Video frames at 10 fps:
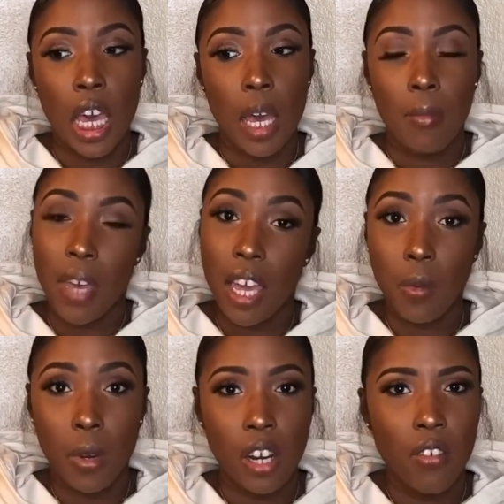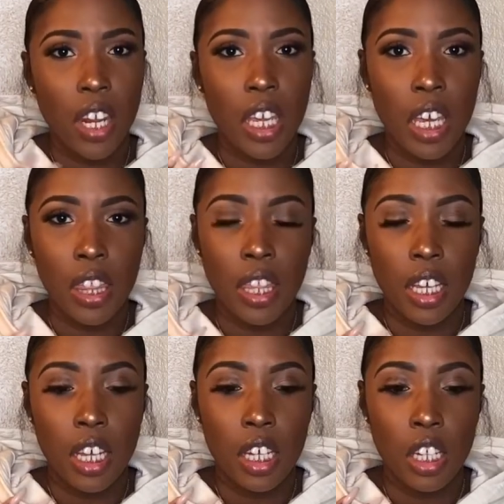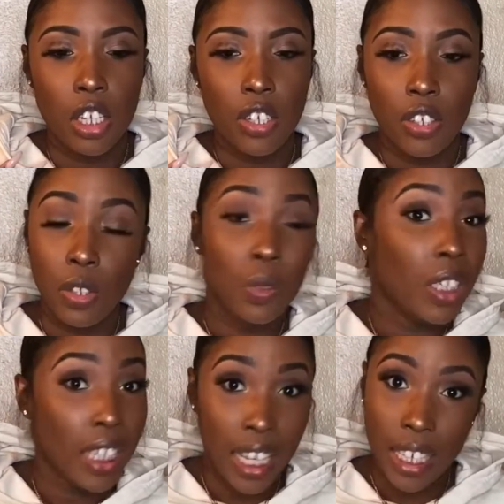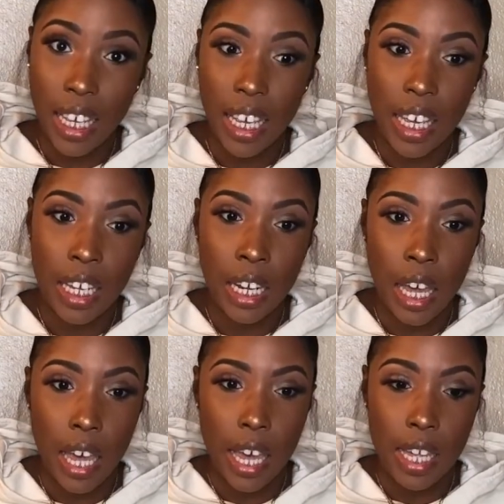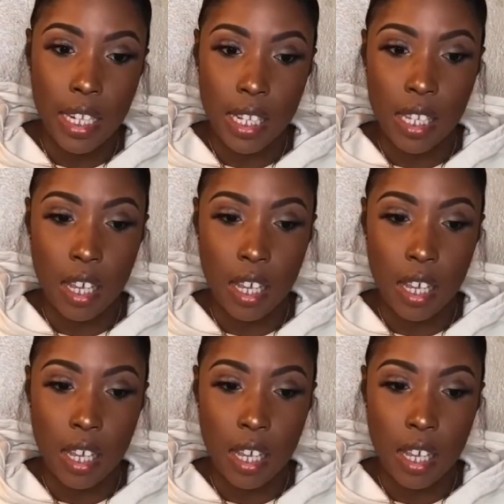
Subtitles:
Man, we're already in the new decade, and